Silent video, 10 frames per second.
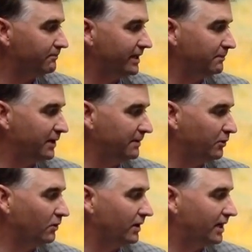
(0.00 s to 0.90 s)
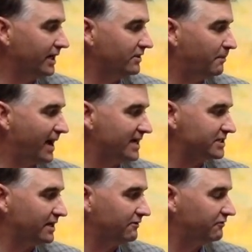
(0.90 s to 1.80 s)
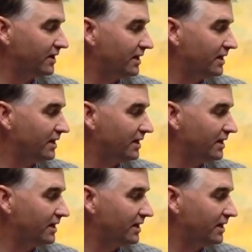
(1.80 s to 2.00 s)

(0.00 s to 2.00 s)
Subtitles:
Many people in the past have